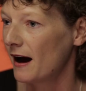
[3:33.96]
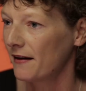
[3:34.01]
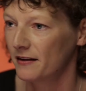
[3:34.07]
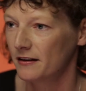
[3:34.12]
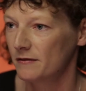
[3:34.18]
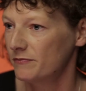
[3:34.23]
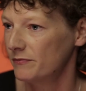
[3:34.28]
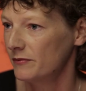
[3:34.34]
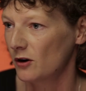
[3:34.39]

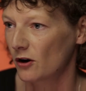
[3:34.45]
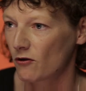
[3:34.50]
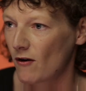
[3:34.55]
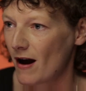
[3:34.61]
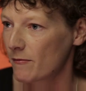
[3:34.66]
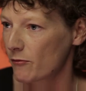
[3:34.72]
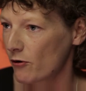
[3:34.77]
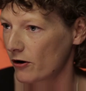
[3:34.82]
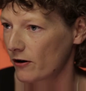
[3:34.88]
other, you know,
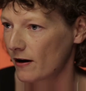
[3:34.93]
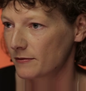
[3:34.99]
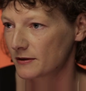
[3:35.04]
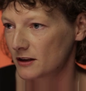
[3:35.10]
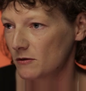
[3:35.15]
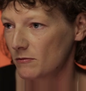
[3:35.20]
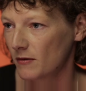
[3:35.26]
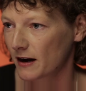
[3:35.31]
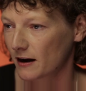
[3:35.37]
grant
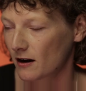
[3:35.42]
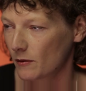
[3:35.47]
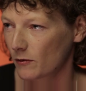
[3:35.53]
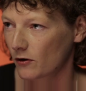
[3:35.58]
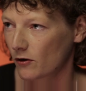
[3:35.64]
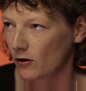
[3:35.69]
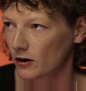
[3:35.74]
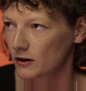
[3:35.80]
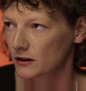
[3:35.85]
programs that you might come
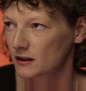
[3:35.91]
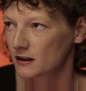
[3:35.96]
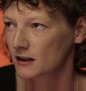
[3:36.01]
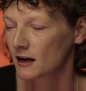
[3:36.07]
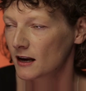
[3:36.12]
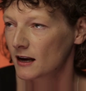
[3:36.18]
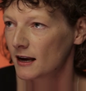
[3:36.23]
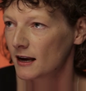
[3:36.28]
across.